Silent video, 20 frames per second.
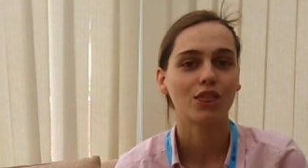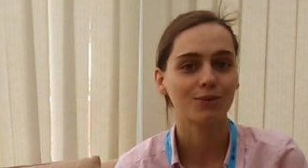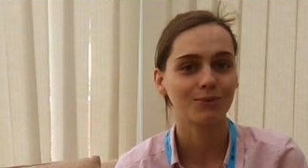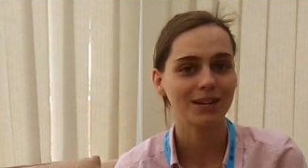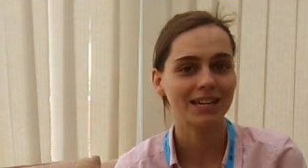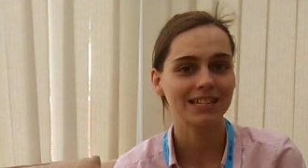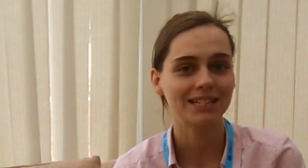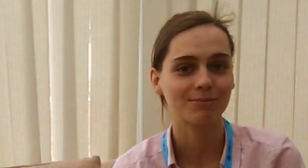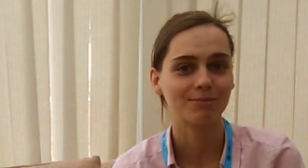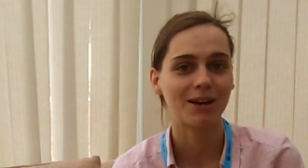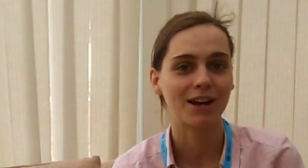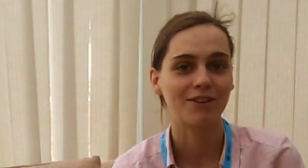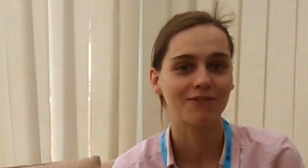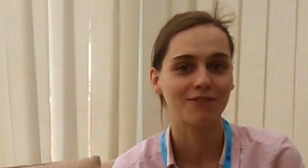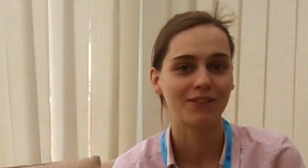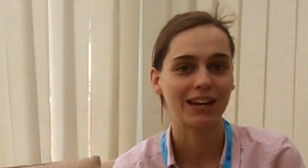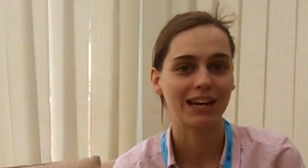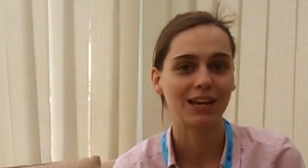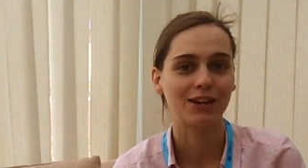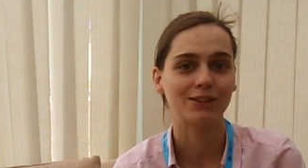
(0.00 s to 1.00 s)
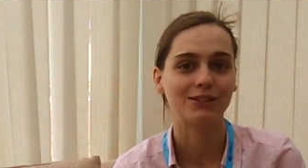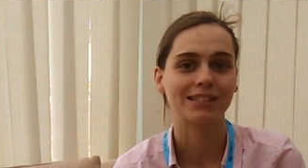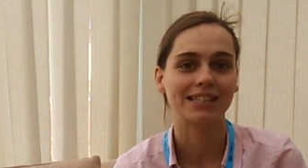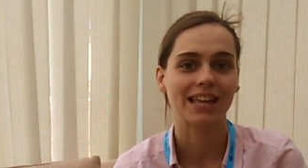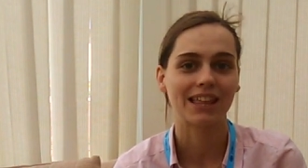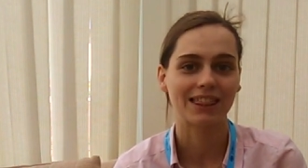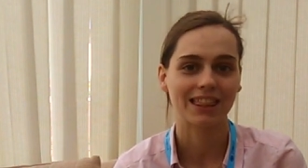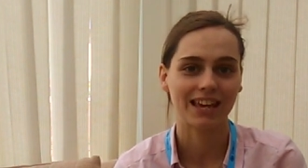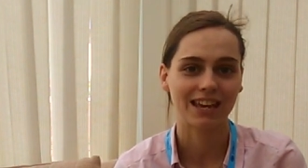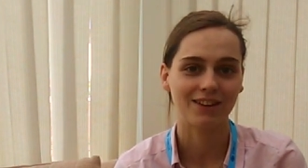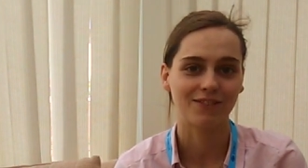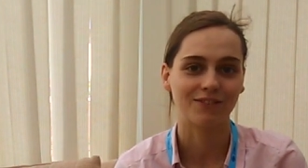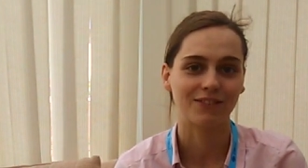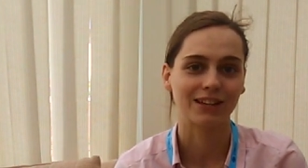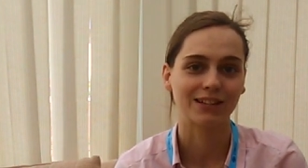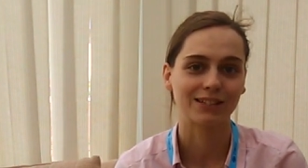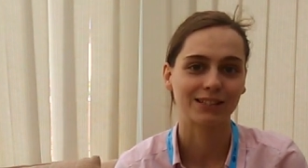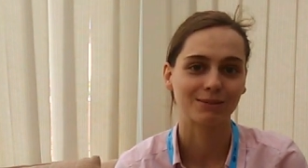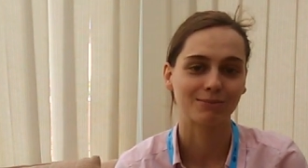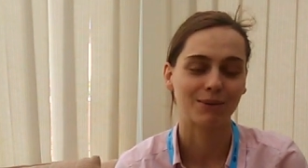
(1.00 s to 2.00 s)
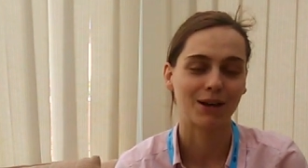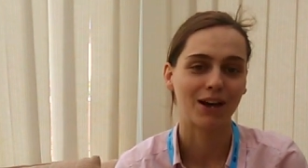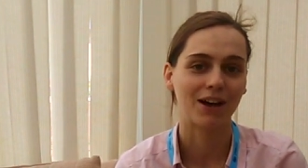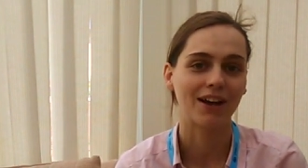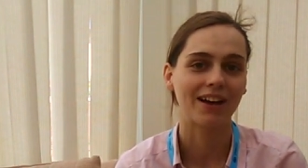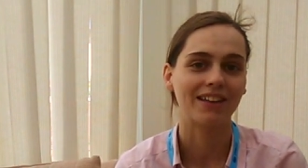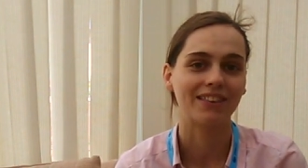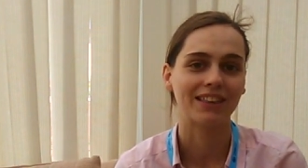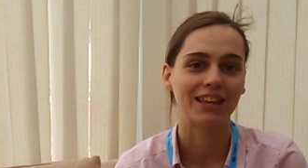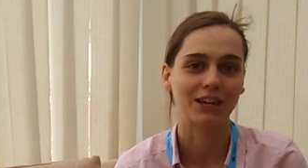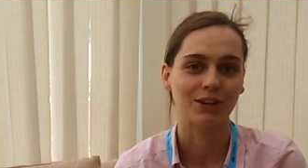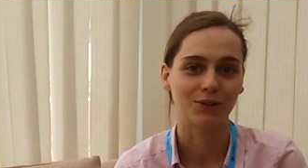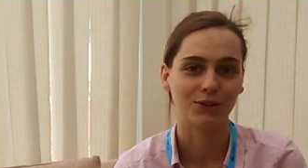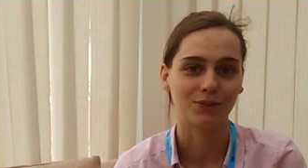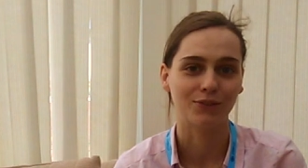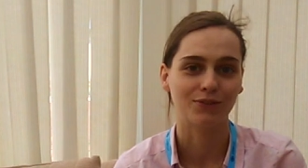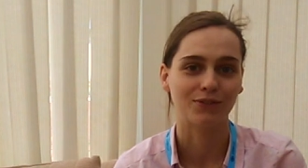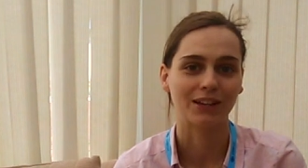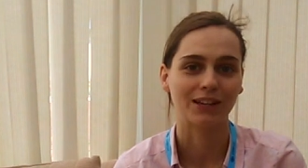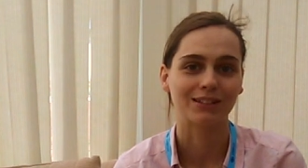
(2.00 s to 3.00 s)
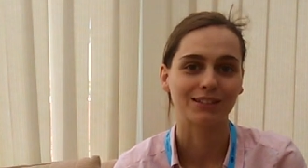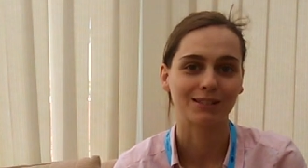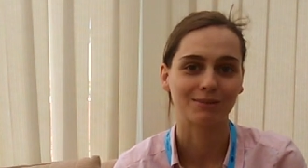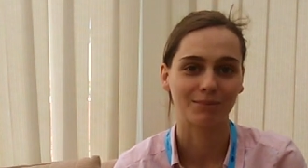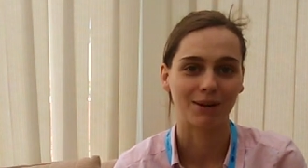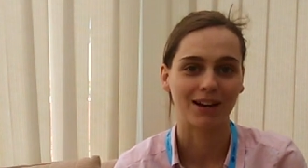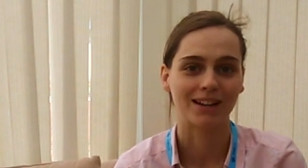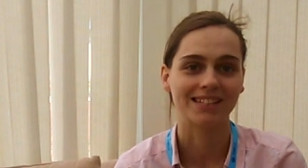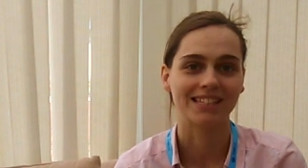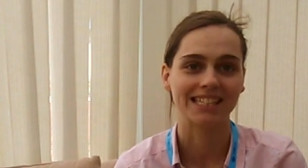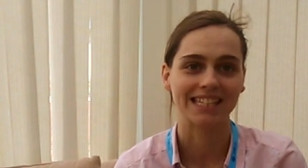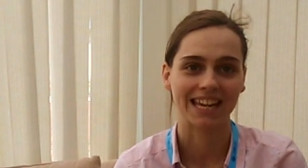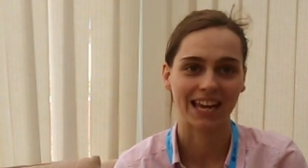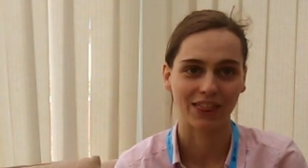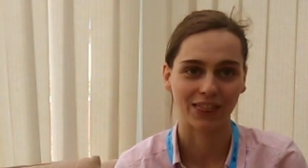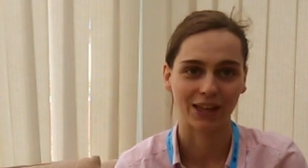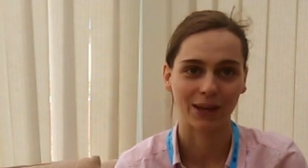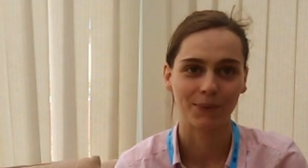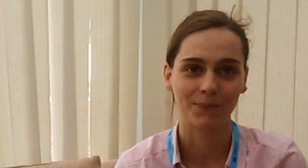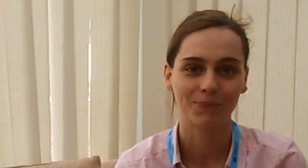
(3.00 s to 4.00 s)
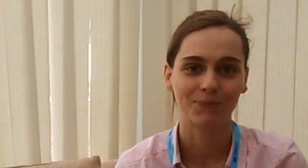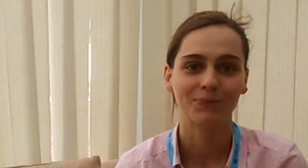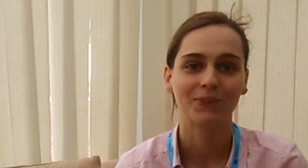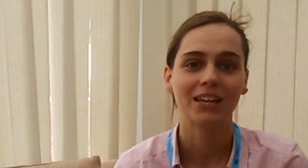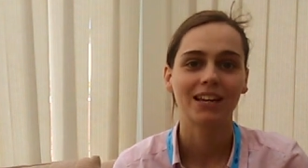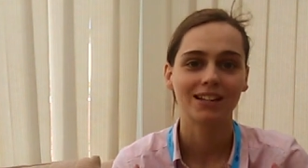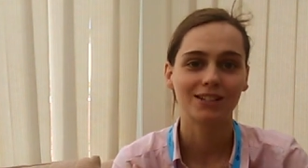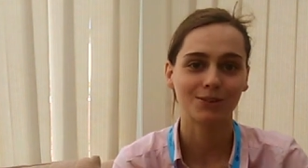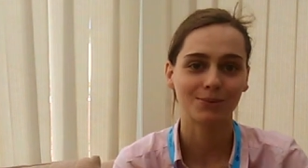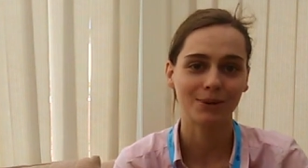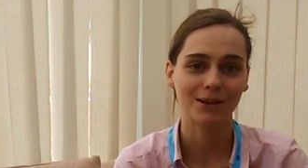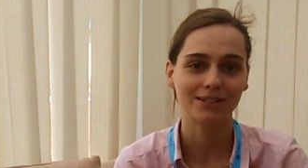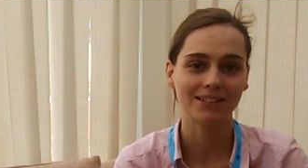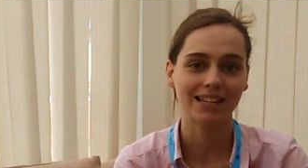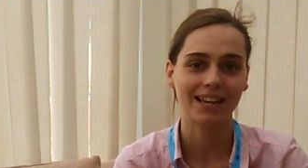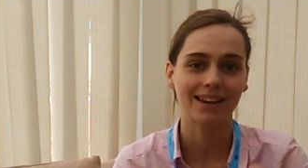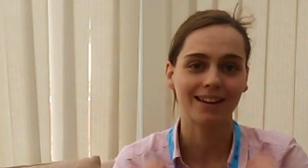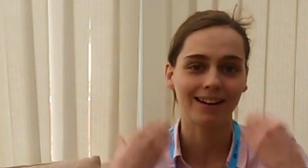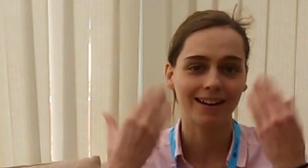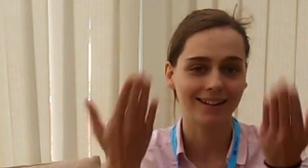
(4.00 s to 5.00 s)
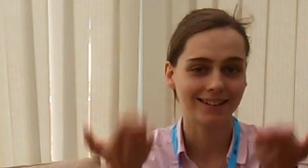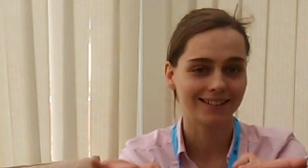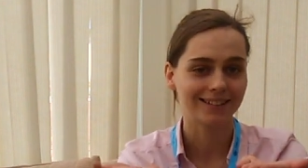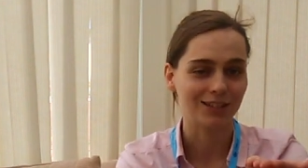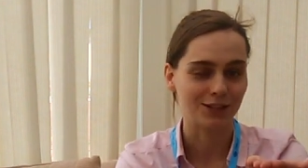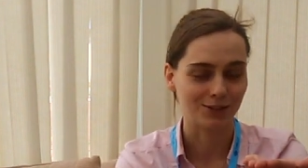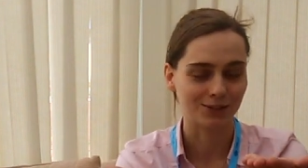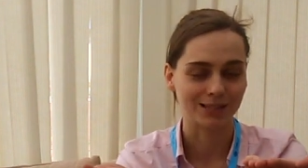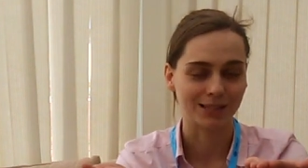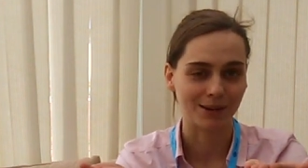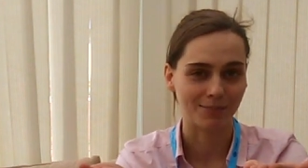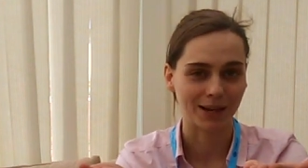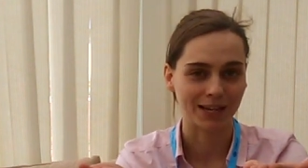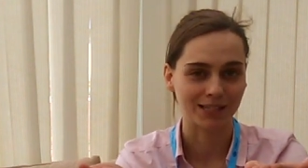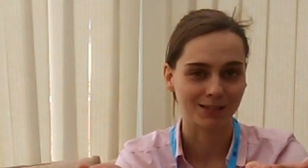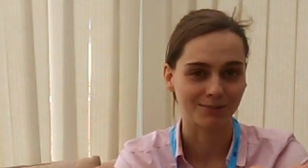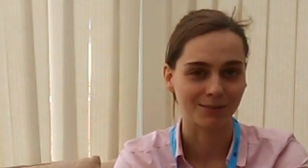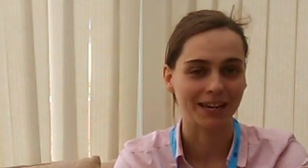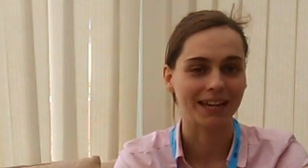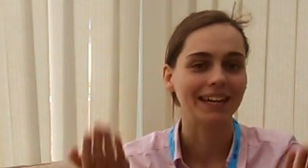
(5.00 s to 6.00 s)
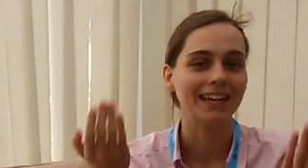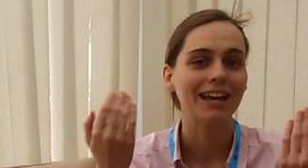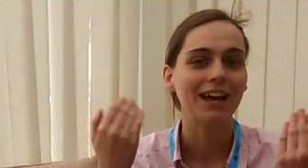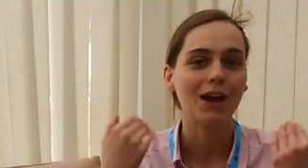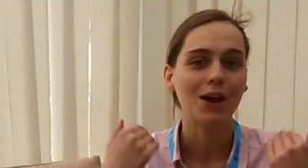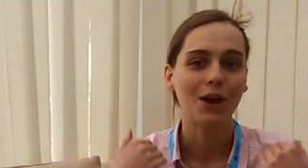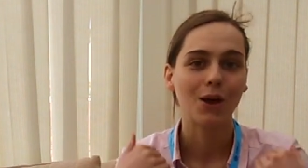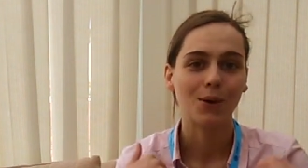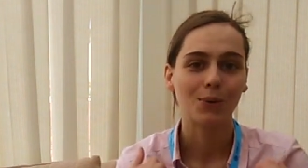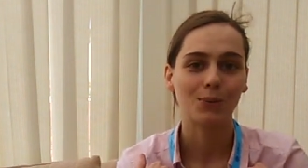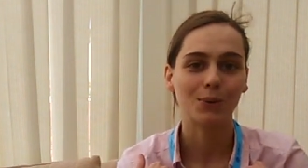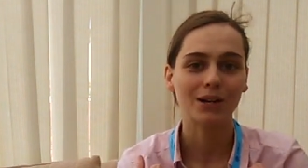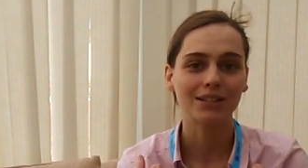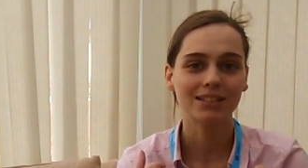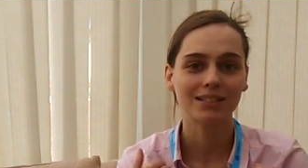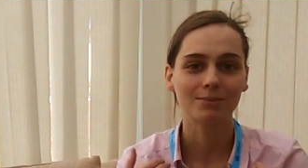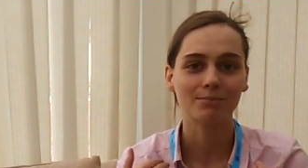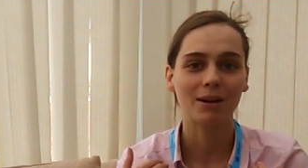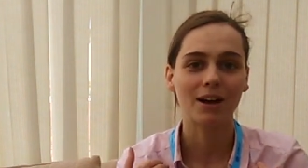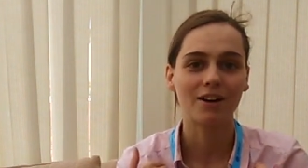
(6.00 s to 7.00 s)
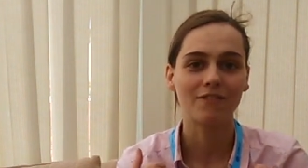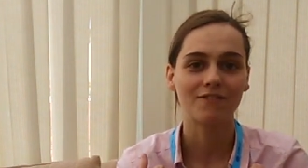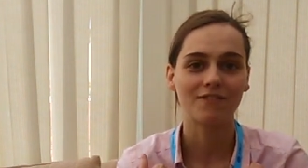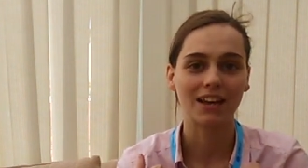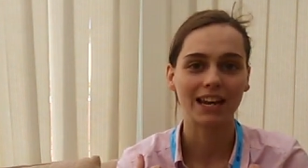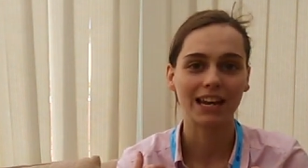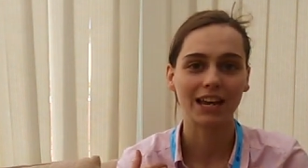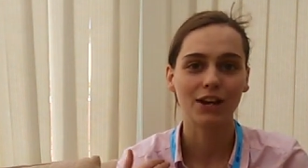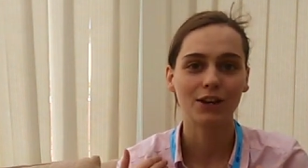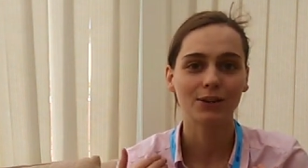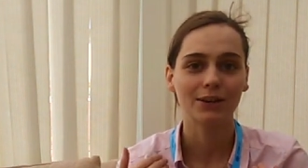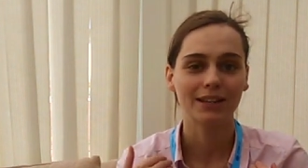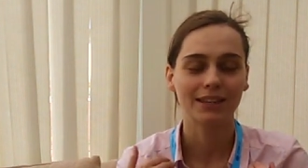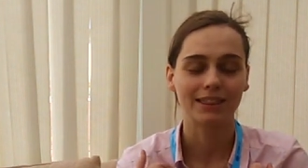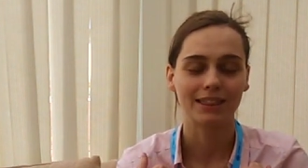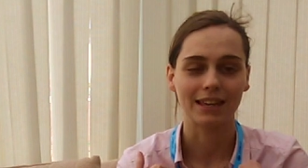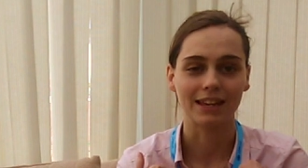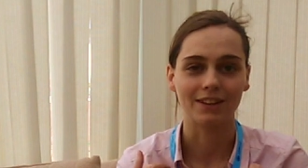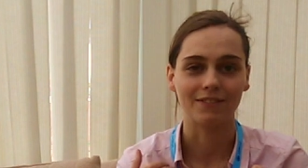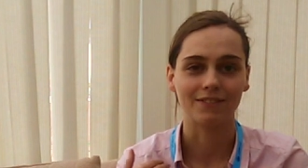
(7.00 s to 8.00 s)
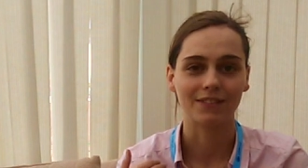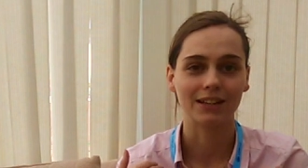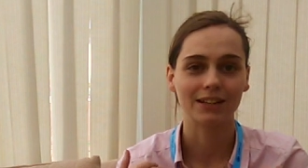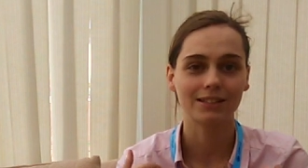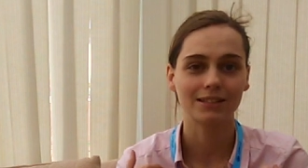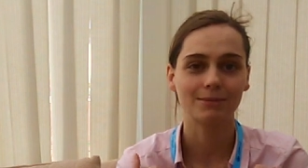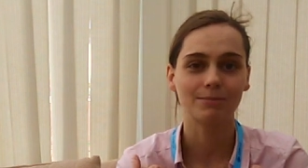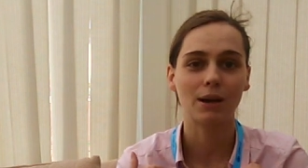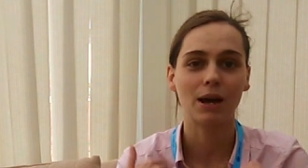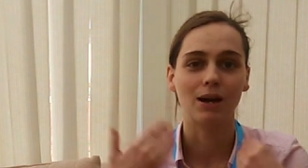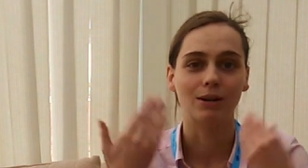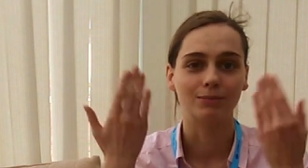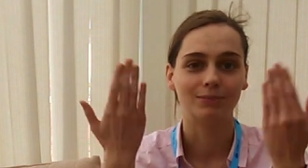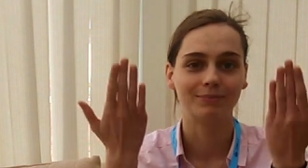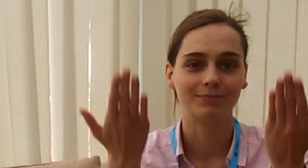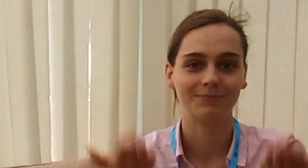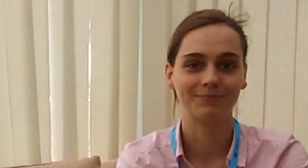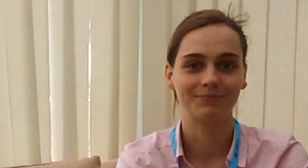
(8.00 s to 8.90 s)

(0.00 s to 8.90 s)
Three smart fellows, they felt smart, and they all felt smart together. So I'll say a line, you say it back to me. One smart fellow, they felt smart.